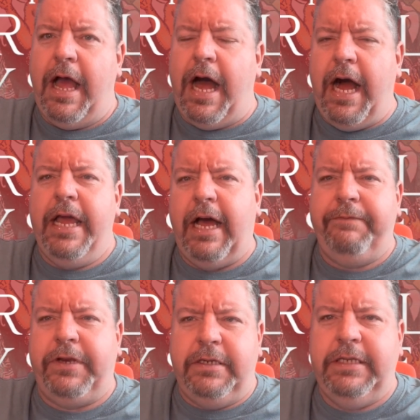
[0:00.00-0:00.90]
I
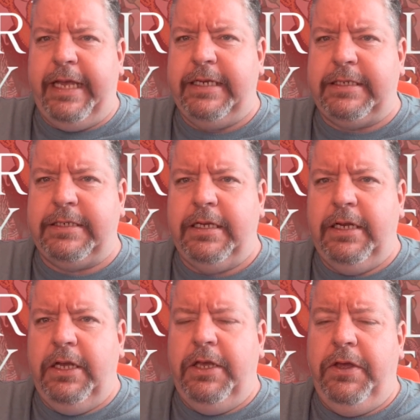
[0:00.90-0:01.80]
have done this
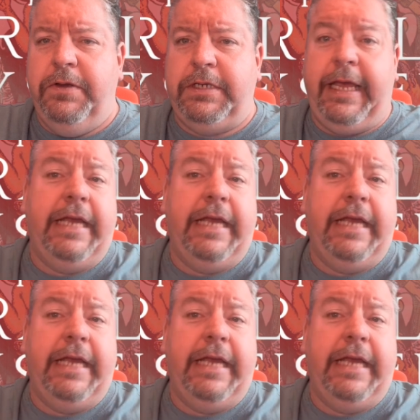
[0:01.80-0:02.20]
using